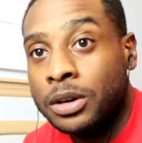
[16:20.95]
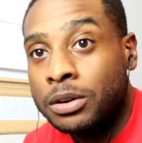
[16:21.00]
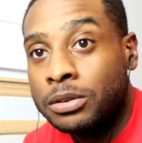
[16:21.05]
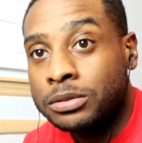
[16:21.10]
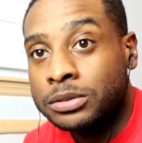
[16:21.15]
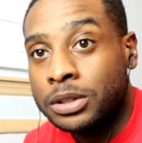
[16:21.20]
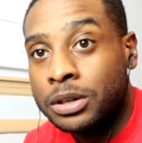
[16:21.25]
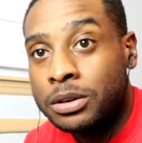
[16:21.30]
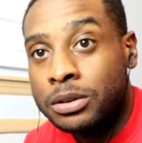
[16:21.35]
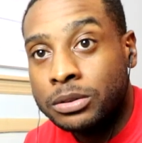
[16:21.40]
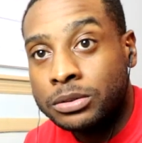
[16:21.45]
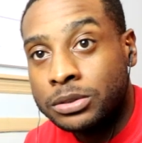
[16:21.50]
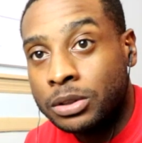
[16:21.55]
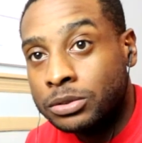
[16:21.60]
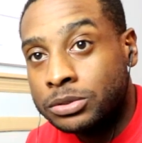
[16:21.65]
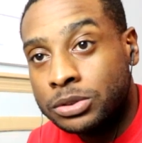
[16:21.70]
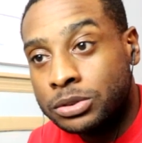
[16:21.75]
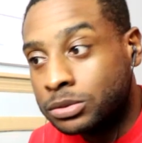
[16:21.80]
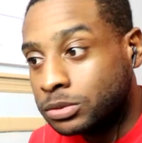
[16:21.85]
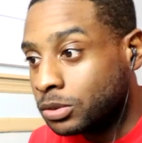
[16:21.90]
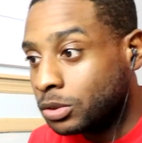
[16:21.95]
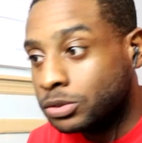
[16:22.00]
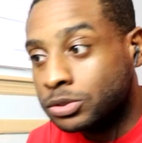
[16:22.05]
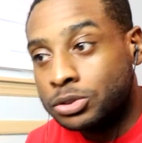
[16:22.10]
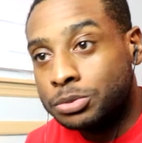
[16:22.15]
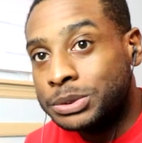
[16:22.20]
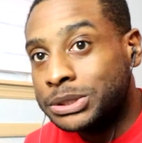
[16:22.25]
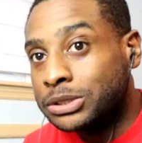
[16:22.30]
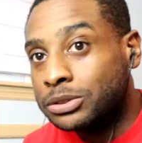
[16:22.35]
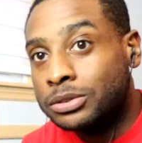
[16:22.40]
oh no, don't you,
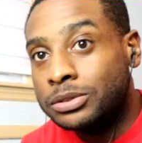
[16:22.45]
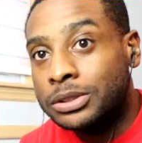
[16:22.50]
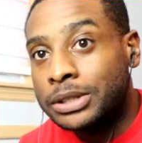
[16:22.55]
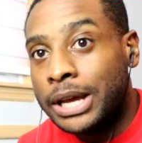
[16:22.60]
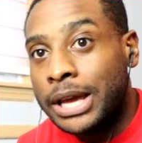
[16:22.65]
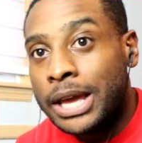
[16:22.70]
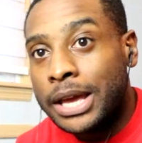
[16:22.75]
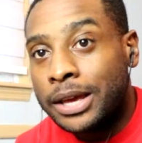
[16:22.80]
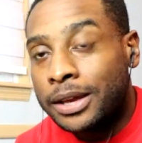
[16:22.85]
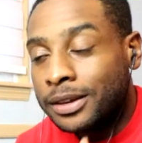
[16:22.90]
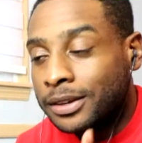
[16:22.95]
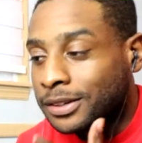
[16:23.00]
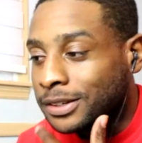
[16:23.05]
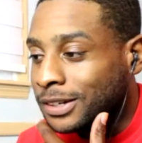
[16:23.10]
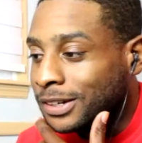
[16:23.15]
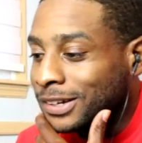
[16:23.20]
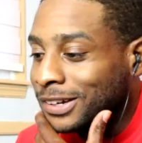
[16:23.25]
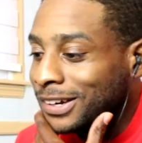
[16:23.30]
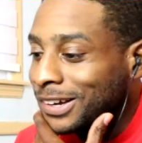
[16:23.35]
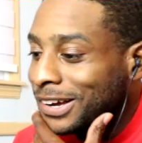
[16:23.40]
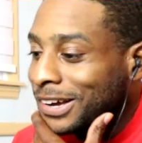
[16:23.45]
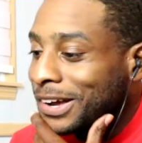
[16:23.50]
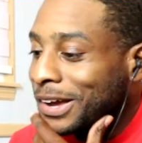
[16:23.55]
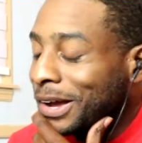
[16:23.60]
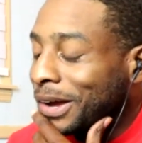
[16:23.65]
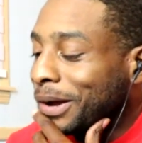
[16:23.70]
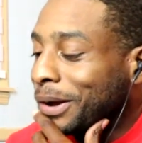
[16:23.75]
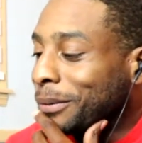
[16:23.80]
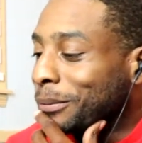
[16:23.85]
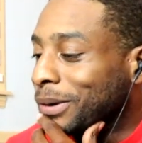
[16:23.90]
don't you be doing
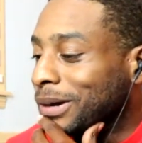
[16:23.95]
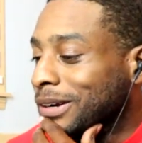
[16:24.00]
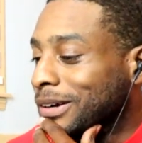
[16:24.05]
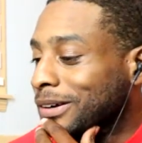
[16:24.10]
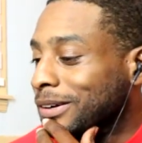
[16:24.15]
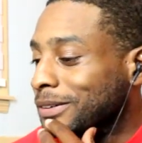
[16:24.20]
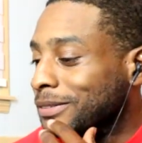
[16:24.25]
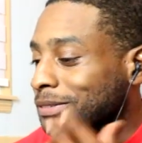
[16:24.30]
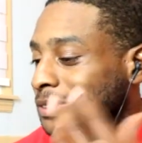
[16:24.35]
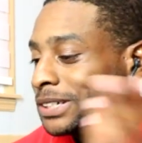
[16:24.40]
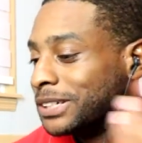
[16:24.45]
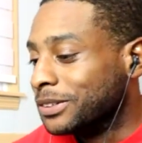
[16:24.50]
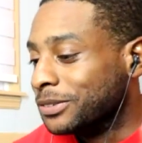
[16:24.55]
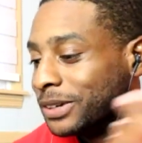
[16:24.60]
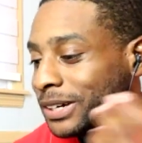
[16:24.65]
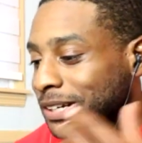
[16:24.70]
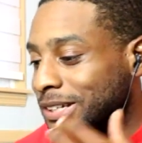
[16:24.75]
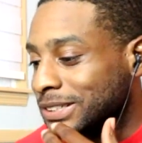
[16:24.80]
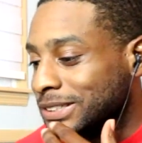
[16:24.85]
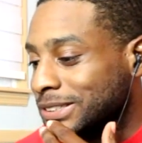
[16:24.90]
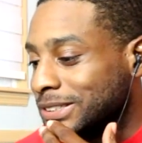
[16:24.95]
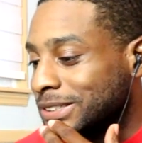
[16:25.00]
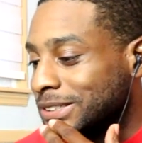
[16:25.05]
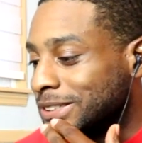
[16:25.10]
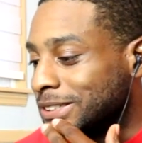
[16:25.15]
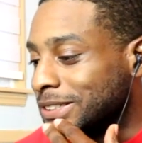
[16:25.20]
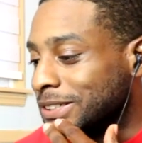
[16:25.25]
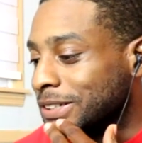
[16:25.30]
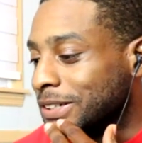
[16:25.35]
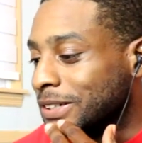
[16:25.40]
that. but um, anyways,
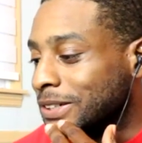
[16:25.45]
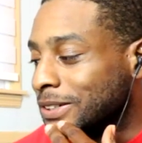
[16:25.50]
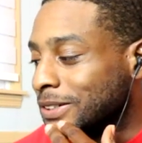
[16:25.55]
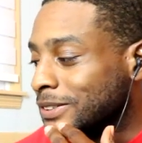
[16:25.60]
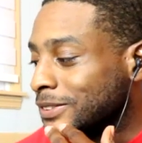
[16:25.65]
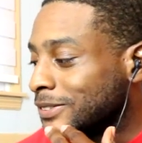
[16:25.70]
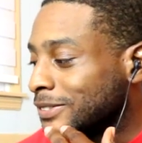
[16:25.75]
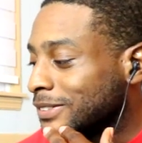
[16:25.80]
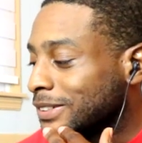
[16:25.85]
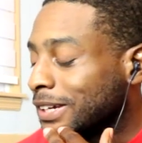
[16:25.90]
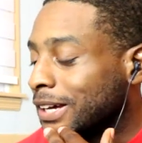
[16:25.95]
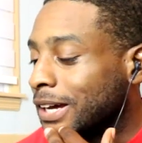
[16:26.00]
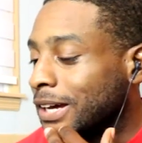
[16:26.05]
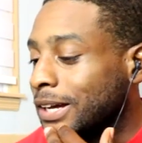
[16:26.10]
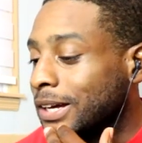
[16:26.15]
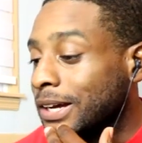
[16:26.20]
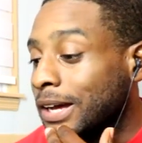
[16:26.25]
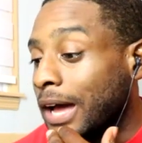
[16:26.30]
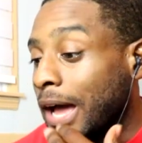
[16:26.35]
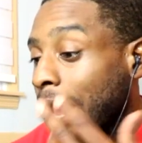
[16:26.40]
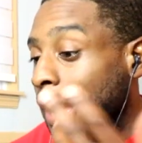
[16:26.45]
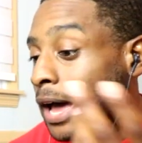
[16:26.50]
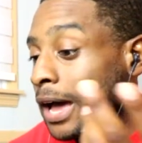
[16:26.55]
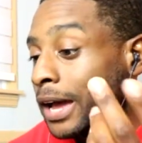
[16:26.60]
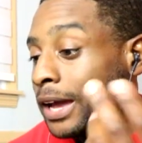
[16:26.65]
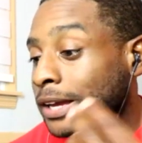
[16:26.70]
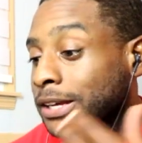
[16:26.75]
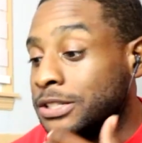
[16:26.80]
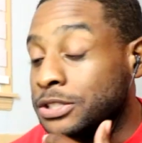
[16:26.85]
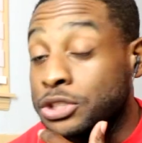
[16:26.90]
you know,
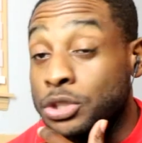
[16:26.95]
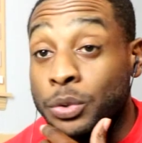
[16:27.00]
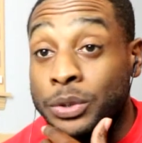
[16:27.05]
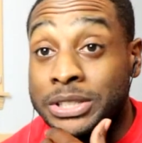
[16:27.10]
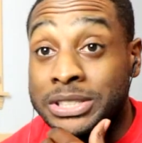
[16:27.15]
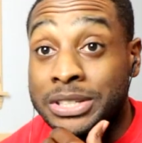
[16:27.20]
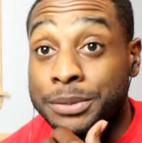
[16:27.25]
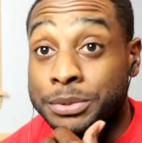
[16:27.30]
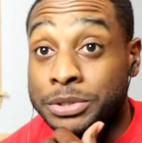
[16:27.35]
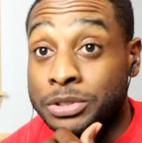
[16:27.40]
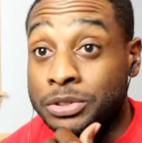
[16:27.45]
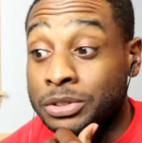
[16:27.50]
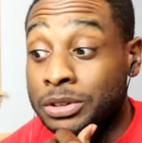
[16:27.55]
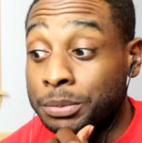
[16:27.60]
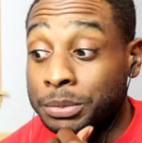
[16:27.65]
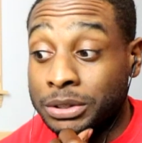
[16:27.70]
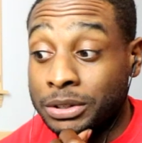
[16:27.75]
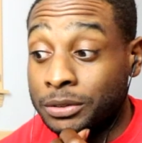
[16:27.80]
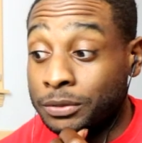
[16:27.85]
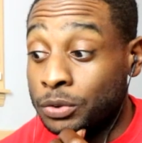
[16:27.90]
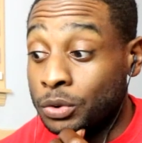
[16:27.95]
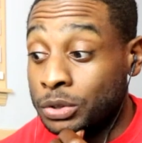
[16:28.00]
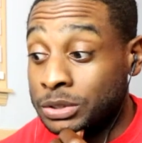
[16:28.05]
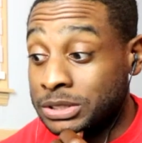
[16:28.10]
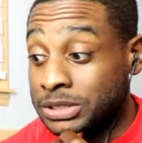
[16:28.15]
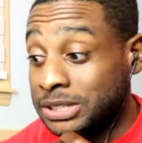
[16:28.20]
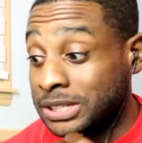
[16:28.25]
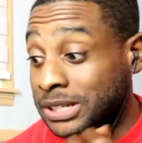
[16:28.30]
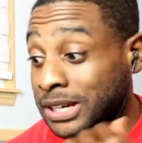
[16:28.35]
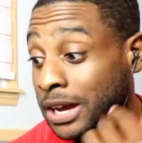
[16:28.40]
I enjoyed this episode. I'm looking
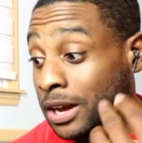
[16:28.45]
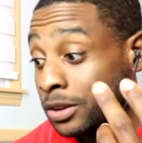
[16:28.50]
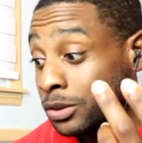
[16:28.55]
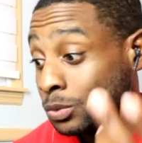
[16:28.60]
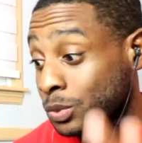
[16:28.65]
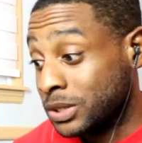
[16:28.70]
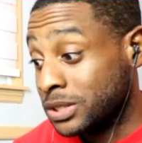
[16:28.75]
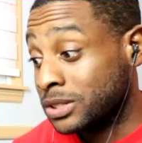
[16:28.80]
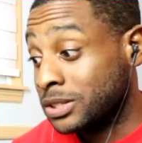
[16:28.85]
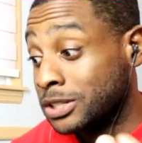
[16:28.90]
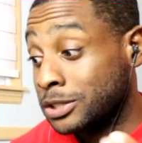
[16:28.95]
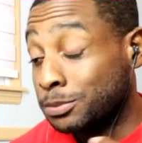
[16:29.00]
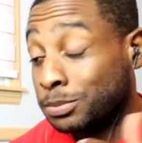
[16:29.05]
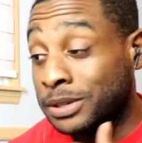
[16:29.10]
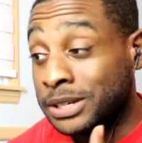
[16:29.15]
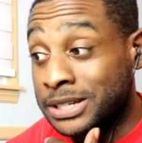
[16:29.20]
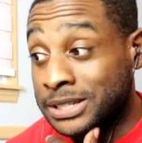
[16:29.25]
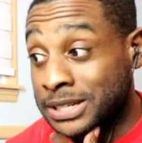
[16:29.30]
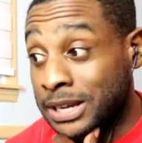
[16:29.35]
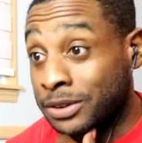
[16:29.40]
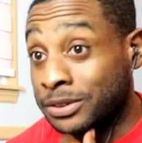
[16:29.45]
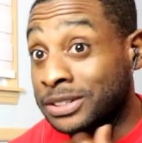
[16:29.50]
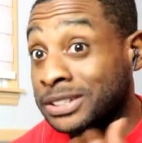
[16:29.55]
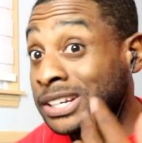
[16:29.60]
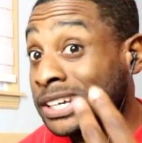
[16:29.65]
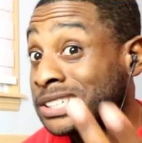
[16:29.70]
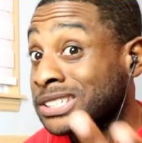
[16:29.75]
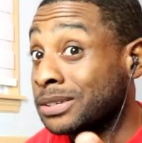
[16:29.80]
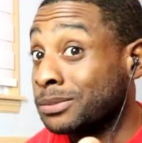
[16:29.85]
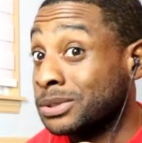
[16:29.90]
forward to seeing how the rest of this plays out
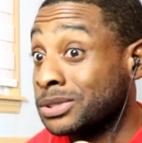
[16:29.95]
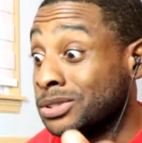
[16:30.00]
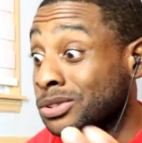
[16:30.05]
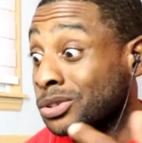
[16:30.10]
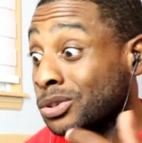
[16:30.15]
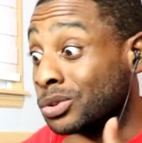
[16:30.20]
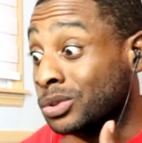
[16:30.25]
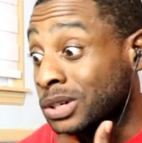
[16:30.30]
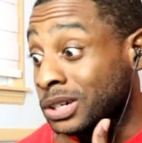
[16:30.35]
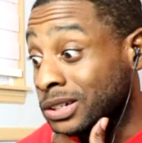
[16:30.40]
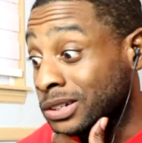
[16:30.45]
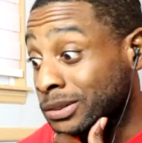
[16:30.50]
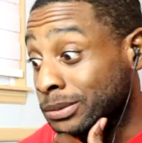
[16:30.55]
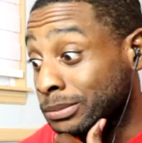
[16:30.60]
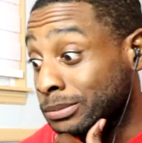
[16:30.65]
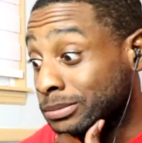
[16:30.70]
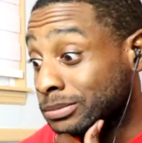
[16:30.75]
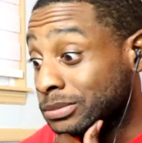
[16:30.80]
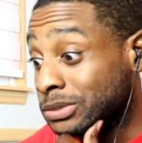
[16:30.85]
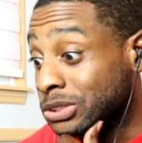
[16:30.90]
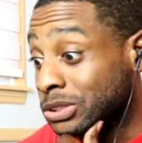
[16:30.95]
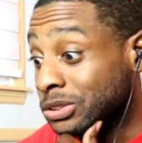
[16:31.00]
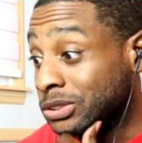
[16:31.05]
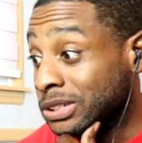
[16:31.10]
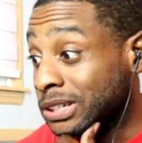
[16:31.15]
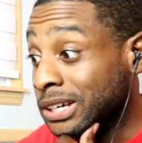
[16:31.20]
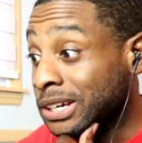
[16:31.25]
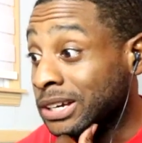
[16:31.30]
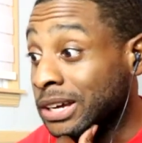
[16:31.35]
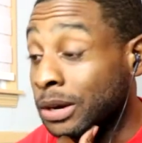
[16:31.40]
in the next episode. Um, so
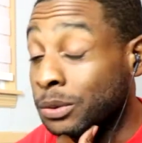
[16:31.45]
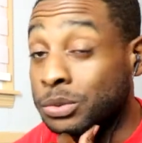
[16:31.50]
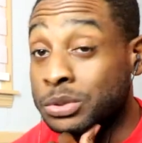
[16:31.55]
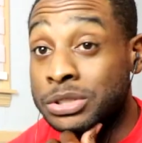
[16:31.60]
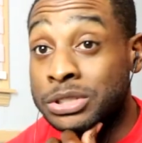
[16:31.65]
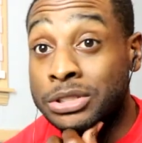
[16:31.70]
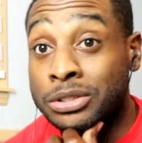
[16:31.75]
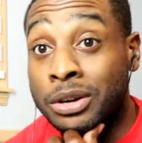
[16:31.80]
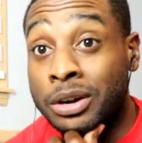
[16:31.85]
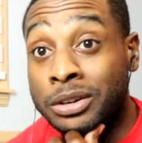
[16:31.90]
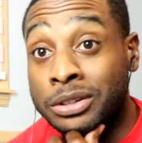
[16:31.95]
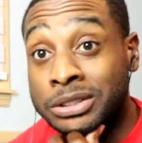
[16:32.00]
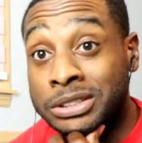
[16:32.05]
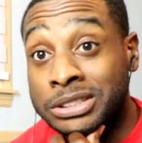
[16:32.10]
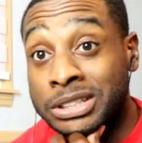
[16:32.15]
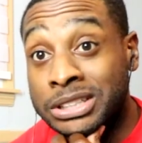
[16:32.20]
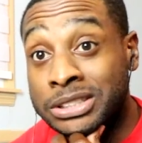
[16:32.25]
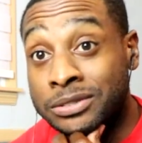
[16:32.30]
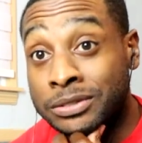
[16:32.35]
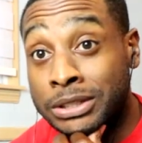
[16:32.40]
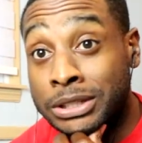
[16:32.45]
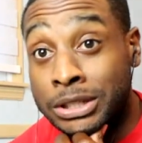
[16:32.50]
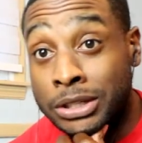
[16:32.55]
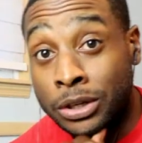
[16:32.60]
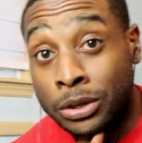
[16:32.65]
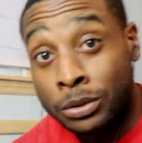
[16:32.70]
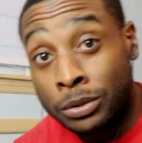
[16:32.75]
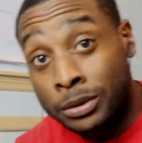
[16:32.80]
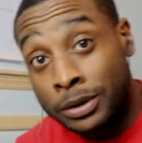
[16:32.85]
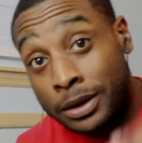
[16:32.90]
yeah, I will see y'all in the next
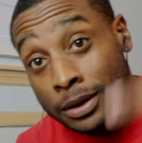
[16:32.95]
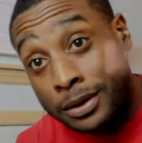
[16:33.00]
video.